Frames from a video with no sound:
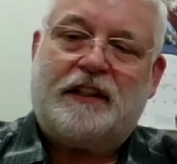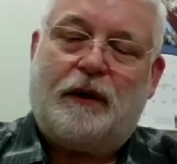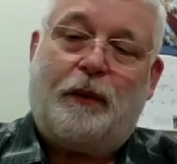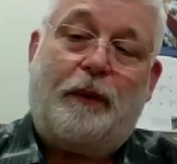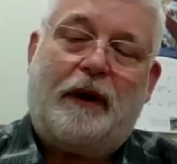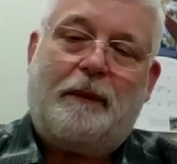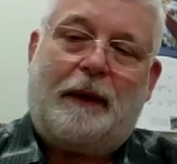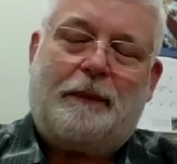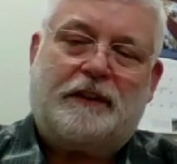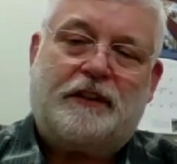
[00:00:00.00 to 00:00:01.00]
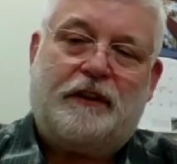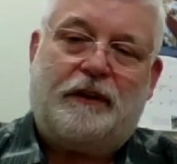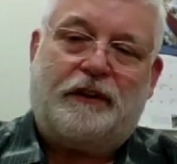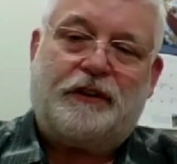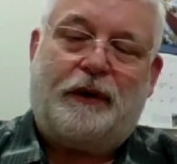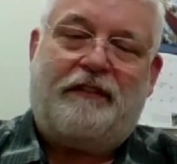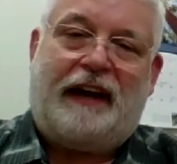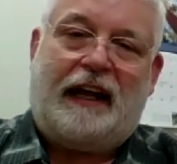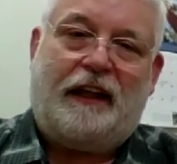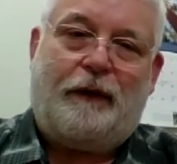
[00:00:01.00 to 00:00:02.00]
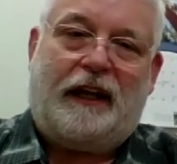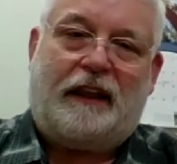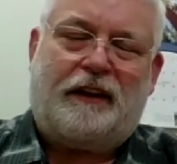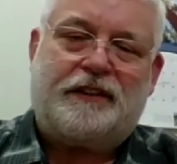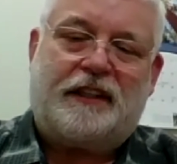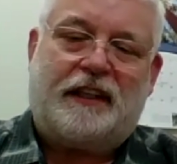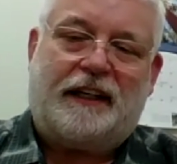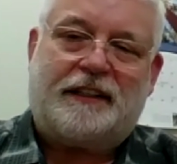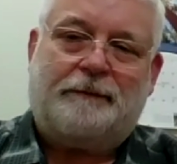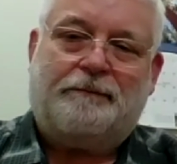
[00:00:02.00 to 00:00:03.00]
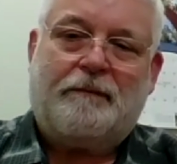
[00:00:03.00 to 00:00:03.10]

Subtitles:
So we want to be able to evaluate those things